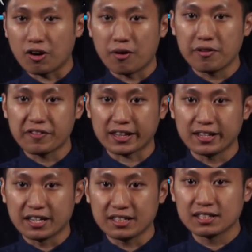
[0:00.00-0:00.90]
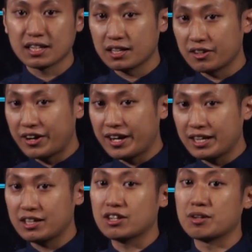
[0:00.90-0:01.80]
common factor is
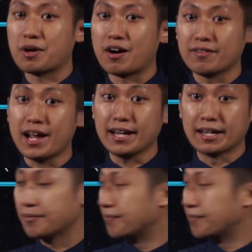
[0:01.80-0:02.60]
3 to the power n.